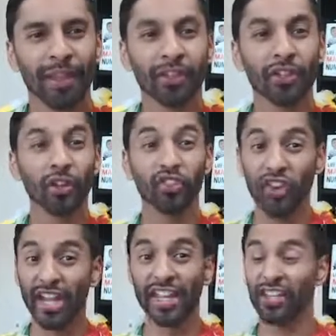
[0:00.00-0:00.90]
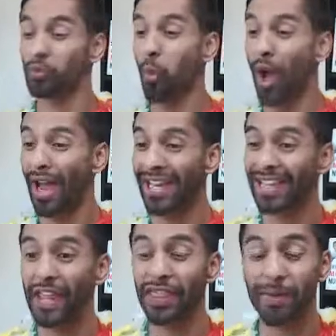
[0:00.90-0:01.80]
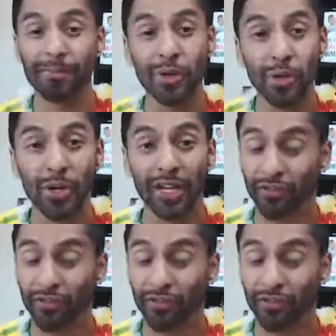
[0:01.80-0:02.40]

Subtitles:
So Australia is wider than the moon.